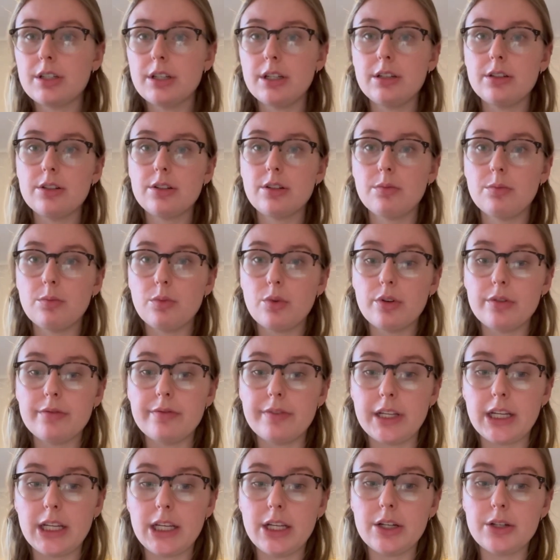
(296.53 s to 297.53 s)
did some more
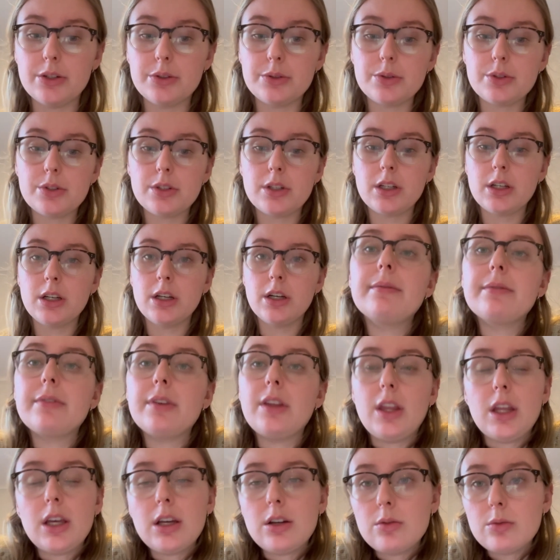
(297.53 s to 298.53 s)
videos. I'm
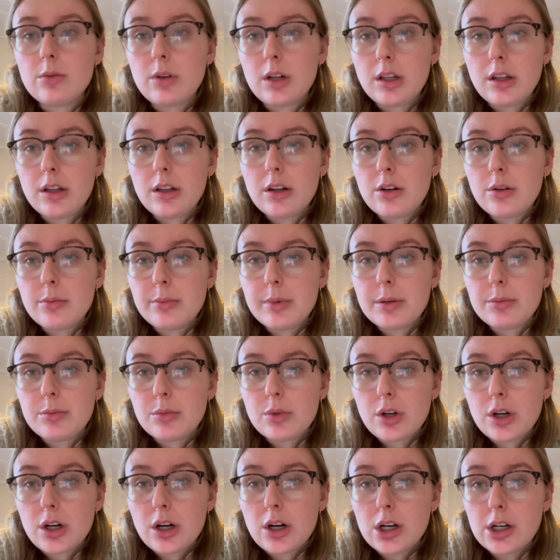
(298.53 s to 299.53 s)
feeling a little bit
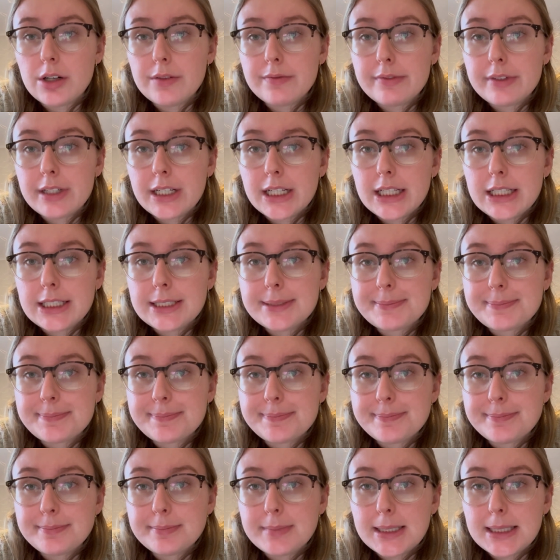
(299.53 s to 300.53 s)
more confident.
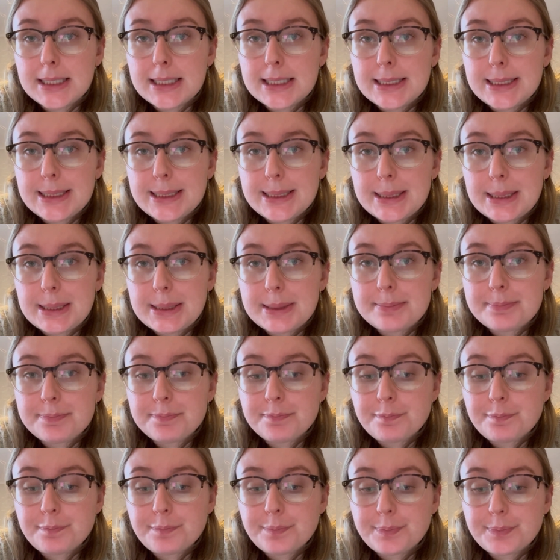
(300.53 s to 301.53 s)
but
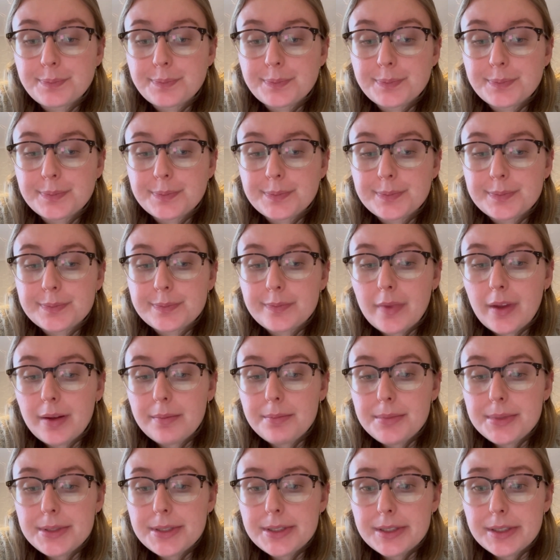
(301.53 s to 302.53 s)

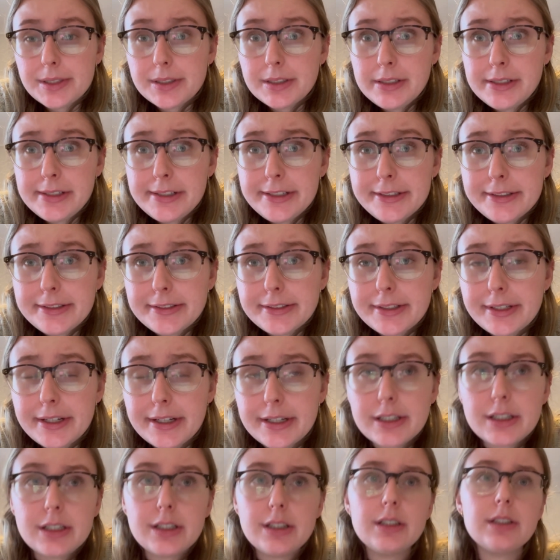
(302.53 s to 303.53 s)
I'm still a little
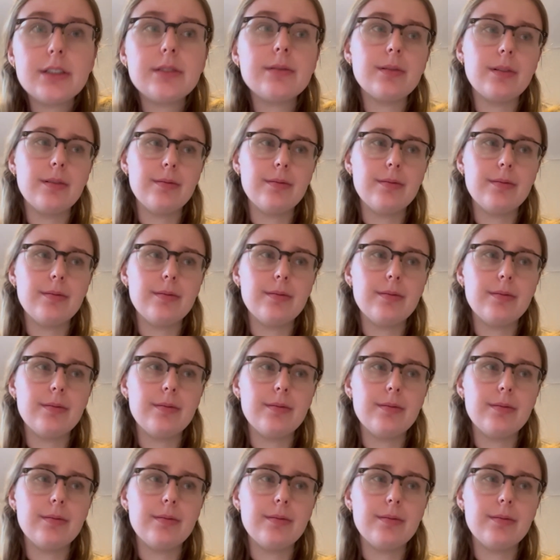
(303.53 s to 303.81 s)
scared.